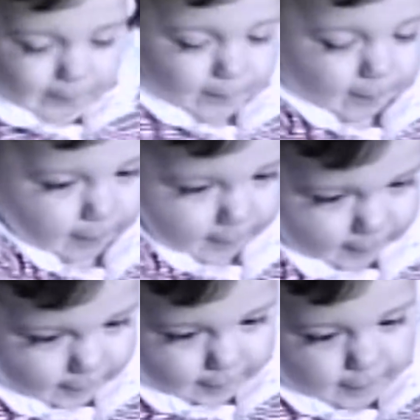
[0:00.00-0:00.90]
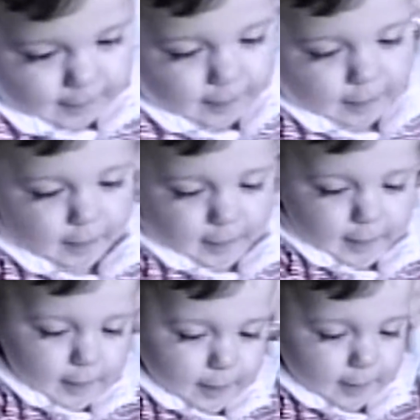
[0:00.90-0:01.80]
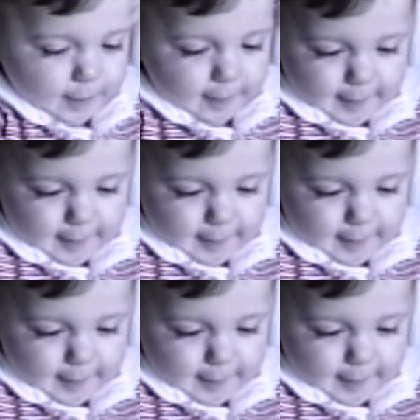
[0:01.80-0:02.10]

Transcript: So I like who I am today,